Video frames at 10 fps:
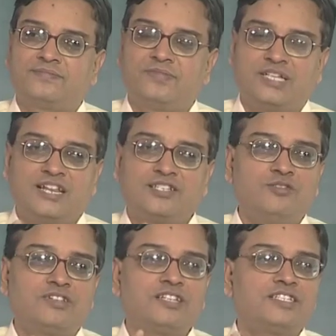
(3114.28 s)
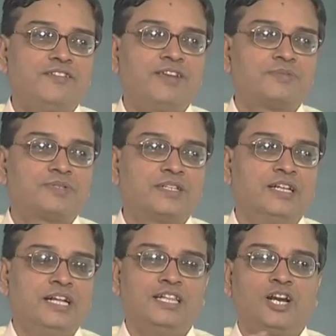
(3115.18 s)
That is how research develops.
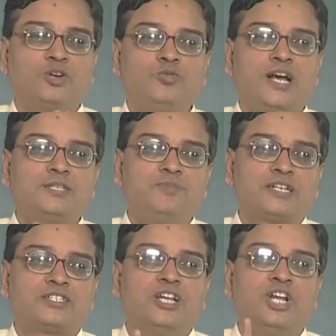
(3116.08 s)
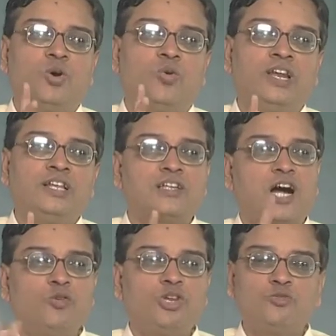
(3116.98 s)
There are 2 aspects, one is
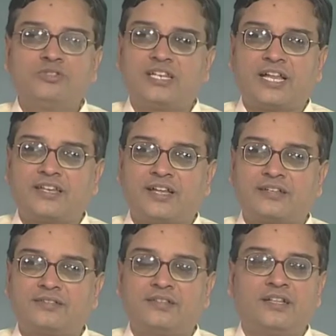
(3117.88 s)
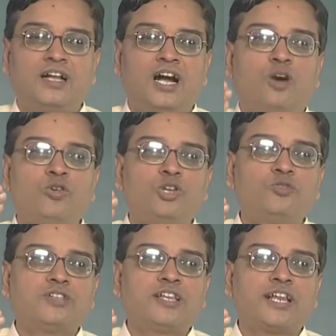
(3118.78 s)
how to use the technique. How to
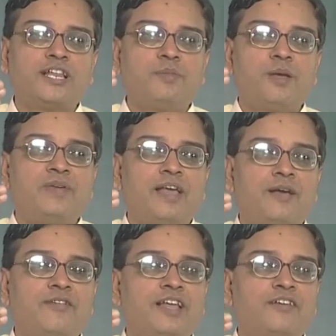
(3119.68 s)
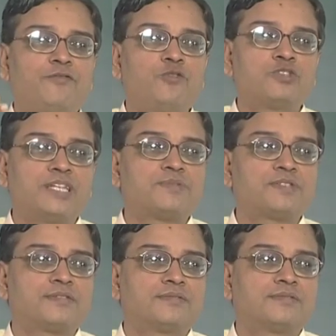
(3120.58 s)
use the technique may be having few steps.